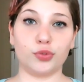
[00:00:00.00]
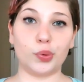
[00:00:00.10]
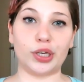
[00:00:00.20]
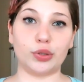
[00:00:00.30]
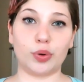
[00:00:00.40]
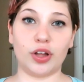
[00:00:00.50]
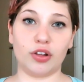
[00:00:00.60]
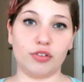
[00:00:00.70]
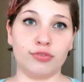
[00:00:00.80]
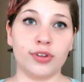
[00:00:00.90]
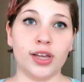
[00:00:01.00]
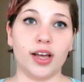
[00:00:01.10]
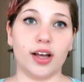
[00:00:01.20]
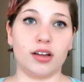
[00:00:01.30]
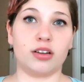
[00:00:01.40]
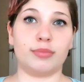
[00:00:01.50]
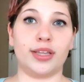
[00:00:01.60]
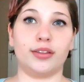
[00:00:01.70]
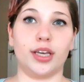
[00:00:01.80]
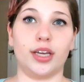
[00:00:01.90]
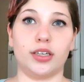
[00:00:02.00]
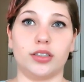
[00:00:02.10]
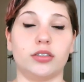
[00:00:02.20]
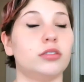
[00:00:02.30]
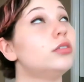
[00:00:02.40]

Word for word: 2012, um, and then